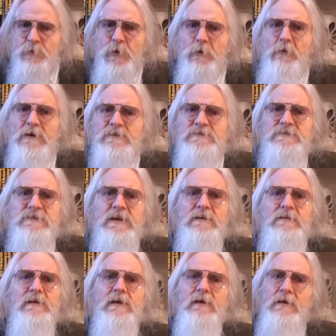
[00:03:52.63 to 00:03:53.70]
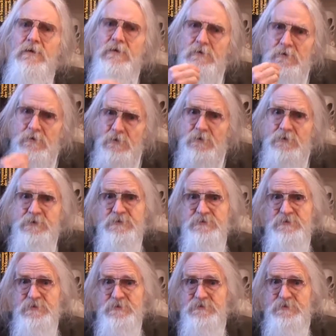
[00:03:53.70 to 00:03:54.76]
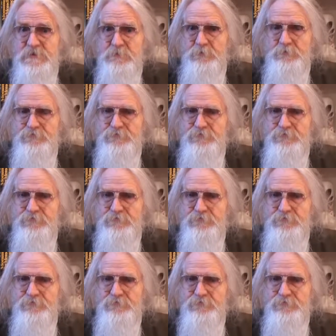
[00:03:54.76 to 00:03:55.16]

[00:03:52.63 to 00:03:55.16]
we must say illness system.